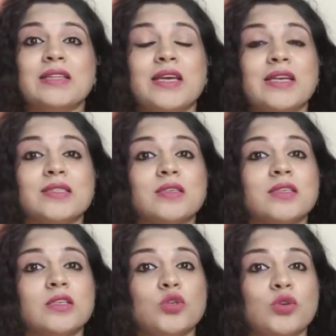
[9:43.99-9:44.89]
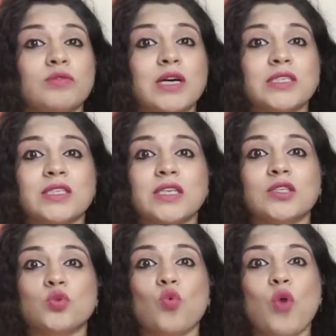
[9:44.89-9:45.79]
There are certain
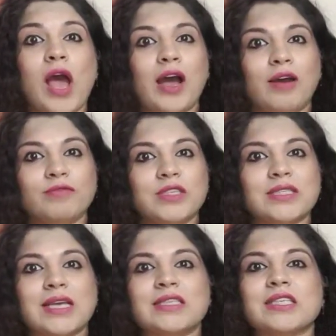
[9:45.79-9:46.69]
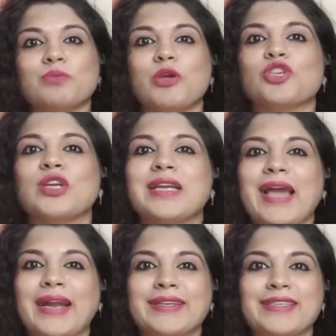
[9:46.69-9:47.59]
universities who have this as a special
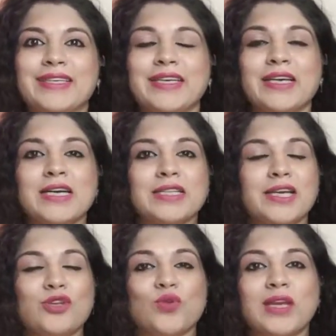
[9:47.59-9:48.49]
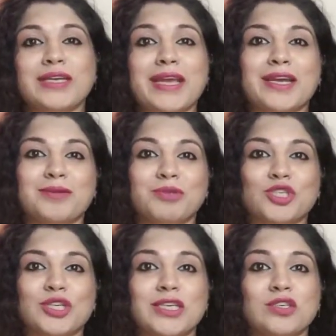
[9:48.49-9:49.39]
category that you can take
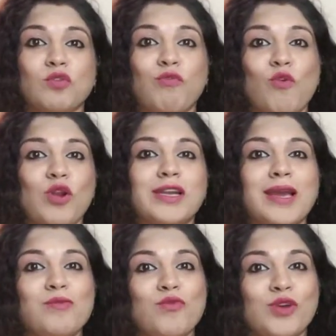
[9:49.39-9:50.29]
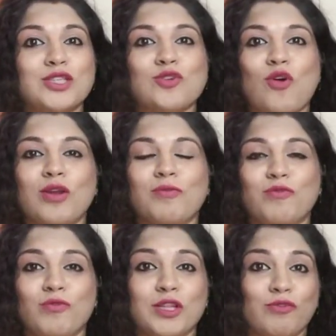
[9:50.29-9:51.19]
admission into full-time
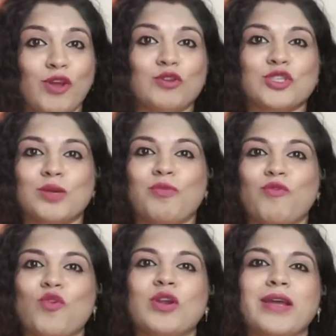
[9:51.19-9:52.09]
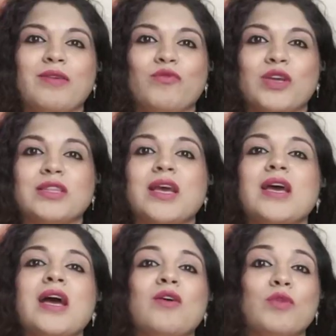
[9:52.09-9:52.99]
with fellowship or full-time
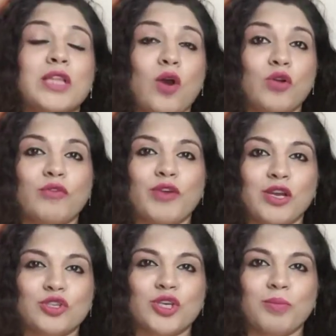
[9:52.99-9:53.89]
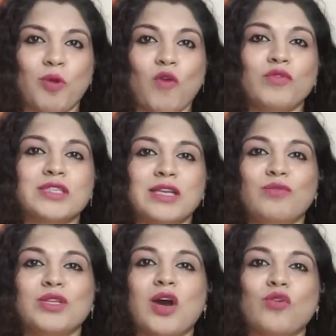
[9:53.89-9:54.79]
without a fellowship.
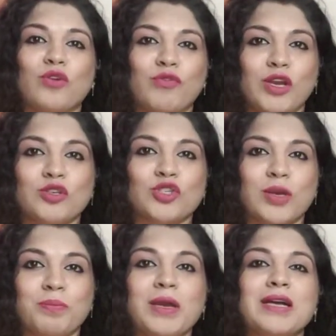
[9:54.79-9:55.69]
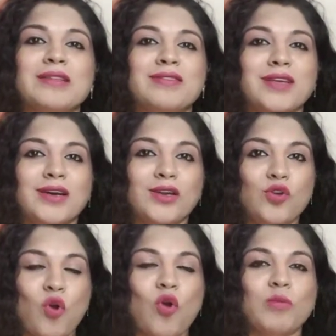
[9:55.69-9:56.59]
Obviously, without a fellowship, the
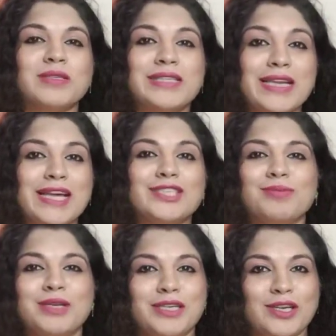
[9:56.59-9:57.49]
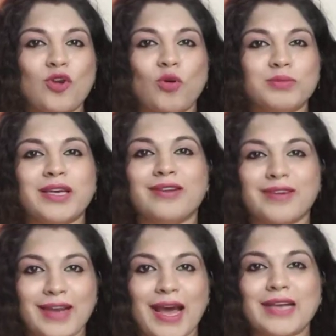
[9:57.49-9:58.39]
norms, the eligibility norms are
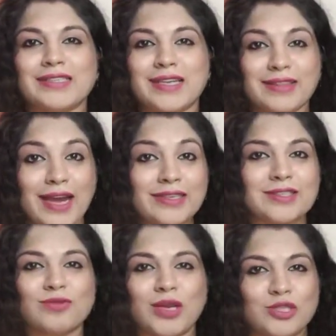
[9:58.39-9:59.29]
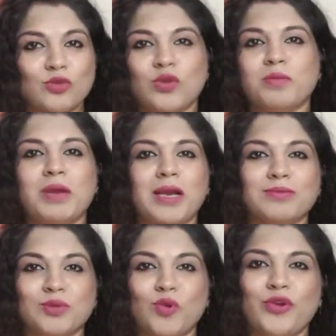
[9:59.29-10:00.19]
relaxed, and that is why a student
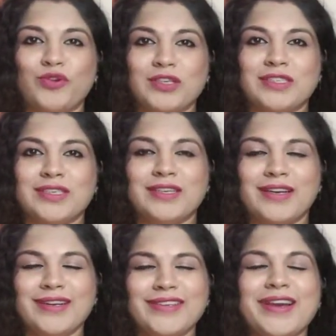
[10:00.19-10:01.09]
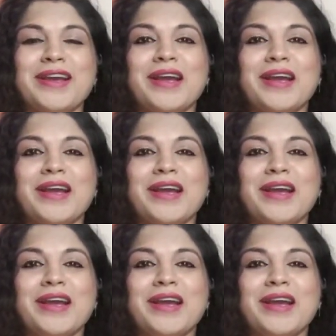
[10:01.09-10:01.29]
becomes more interested in it.